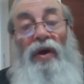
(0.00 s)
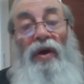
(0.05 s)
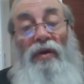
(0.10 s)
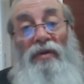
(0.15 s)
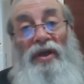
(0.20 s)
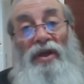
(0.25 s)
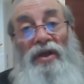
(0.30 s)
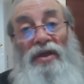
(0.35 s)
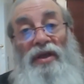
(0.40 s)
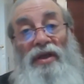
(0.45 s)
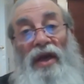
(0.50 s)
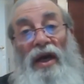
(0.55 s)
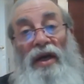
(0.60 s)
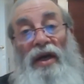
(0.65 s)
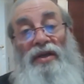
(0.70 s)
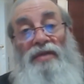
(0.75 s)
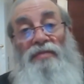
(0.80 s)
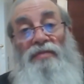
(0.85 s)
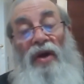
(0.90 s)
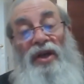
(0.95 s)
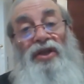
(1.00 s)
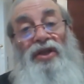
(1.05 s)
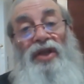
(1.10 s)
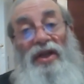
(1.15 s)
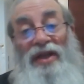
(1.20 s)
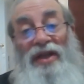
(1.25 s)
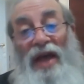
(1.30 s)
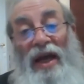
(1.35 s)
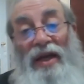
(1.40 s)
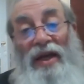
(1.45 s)
it only says
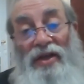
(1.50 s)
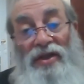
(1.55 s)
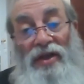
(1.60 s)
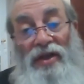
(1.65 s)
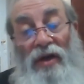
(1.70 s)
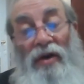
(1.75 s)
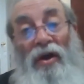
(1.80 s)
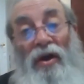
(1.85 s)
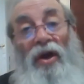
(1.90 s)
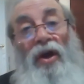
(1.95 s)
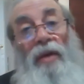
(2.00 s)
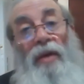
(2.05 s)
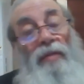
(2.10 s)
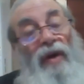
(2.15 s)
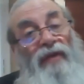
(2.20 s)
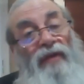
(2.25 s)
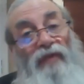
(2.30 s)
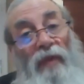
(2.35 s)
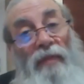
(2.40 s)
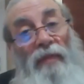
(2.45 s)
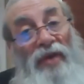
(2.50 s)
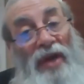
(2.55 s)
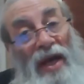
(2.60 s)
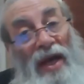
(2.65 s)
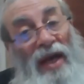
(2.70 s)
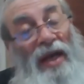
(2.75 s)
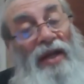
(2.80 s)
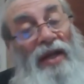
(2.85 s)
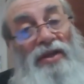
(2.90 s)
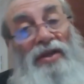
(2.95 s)
Moshe's answer. But from the
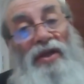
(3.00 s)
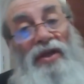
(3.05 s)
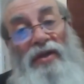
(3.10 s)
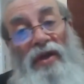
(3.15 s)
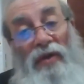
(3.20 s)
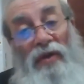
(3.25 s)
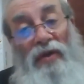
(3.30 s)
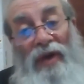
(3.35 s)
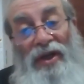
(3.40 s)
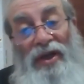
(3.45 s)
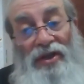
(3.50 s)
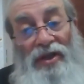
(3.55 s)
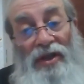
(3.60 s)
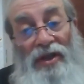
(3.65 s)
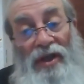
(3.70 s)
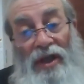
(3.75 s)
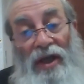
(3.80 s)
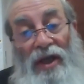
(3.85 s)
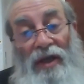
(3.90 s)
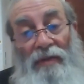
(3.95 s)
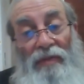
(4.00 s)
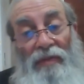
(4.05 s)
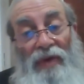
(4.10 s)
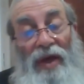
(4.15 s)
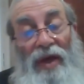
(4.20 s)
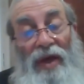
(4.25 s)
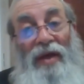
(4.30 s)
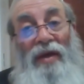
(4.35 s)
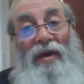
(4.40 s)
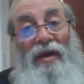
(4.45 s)
answer, the question can
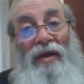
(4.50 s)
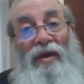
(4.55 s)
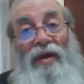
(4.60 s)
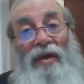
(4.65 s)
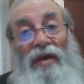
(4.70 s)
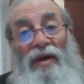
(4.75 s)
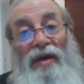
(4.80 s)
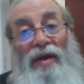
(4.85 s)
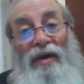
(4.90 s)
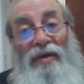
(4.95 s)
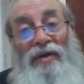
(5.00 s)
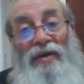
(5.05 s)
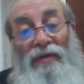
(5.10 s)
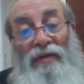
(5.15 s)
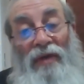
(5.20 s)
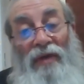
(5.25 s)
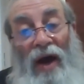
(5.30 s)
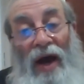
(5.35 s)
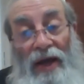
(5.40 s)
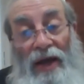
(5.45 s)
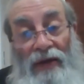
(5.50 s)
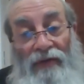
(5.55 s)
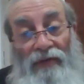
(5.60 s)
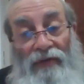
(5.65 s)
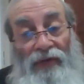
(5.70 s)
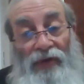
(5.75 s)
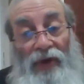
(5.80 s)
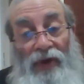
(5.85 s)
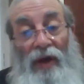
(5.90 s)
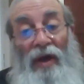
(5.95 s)
be derived.
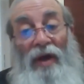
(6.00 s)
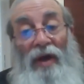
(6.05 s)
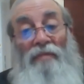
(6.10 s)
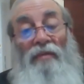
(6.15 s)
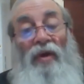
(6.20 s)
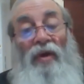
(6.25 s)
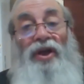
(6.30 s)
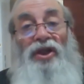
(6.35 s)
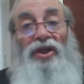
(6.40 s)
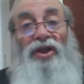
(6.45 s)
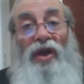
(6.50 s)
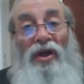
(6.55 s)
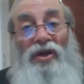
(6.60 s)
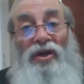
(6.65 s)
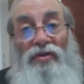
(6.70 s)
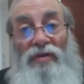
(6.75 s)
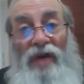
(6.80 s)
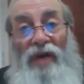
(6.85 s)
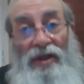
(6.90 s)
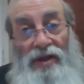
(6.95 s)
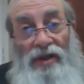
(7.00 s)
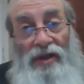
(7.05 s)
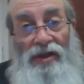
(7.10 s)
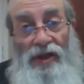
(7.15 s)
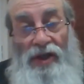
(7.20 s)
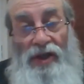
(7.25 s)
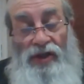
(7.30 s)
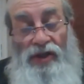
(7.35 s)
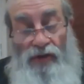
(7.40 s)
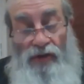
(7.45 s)
Moshe
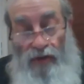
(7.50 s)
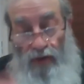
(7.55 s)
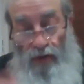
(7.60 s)
addresses each